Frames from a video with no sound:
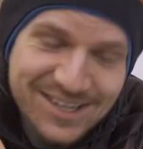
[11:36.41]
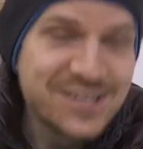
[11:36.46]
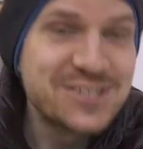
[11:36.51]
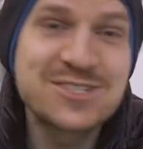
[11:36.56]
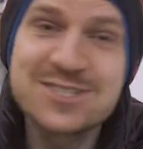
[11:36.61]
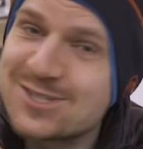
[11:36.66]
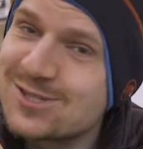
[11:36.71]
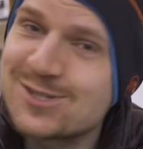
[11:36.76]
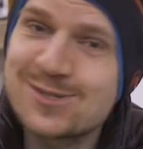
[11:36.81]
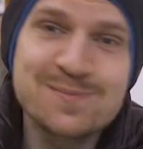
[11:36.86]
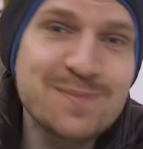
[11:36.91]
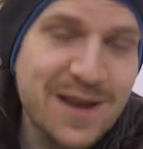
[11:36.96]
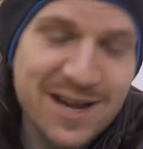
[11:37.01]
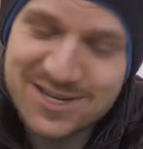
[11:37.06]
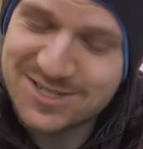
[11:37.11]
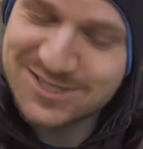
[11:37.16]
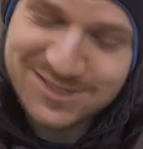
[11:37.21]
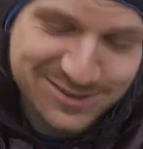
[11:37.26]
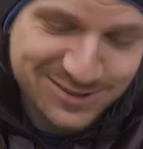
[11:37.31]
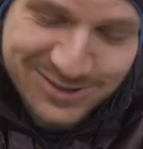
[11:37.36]

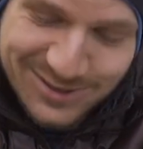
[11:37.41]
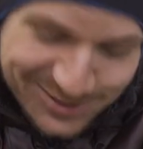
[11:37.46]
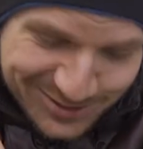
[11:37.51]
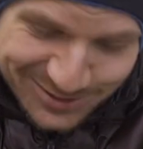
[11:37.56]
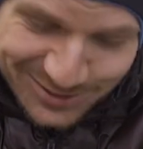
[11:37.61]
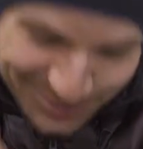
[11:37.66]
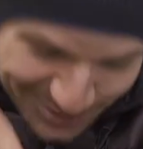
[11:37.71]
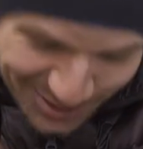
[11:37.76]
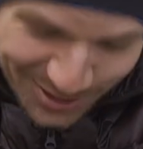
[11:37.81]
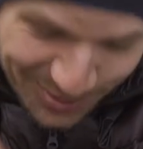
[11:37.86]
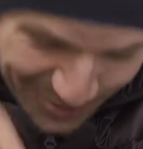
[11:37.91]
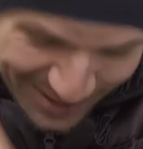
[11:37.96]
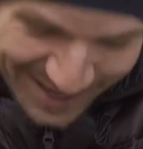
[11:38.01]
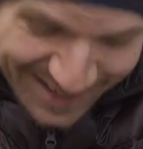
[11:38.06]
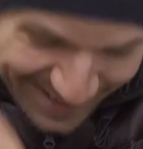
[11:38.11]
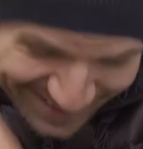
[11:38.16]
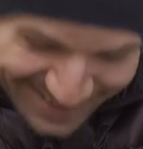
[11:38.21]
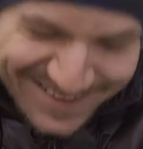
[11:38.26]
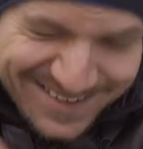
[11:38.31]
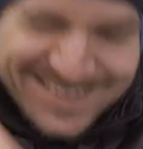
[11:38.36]
Smash it till no
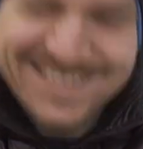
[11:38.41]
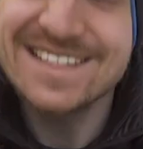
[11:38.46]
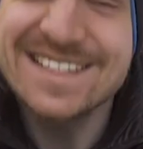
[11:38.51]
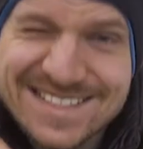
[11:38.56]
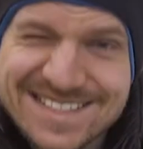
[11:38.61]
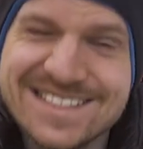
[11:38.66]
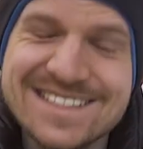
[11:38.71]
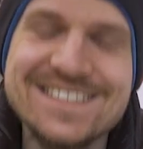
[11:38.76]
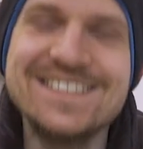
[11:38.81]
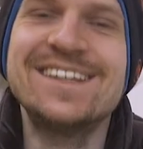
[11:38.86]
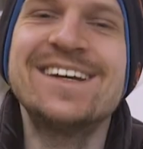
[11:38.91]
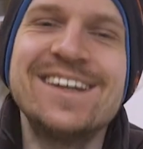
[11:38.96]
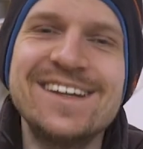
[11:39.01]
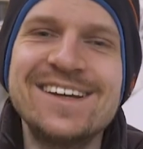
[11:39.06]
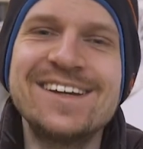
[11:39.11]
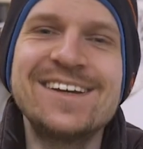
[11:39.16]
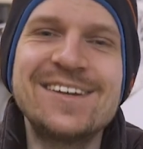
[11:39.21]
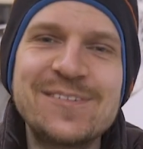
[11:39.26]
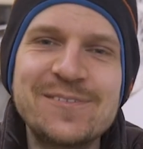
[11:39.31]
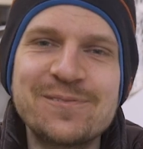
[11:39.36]
end.
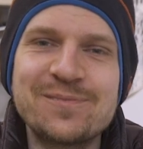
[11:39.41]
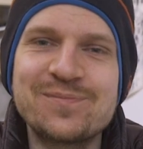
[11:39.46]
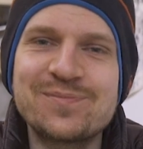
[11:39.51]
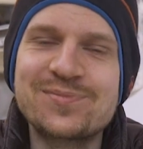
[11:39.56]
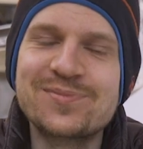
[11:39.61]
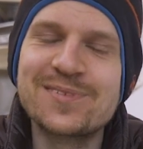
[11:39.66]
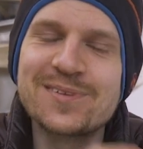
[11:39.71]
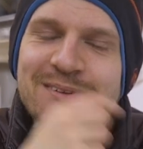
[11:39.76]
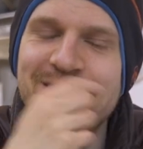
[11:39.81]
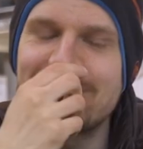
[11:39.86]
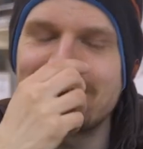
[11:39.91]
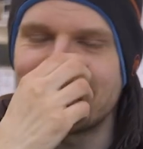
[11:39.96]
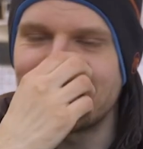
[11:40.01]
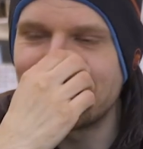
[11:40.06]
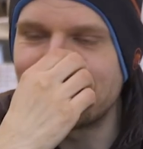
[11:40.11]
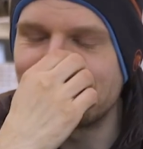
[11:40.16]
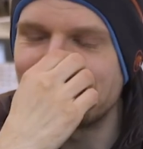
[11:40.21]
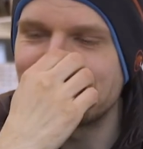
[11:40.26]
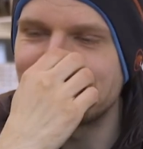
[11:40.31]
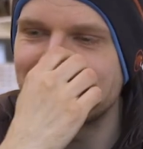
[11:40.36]

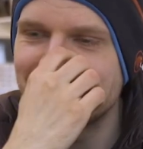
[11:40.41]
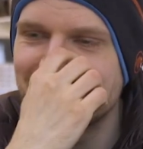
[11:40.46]
Wow.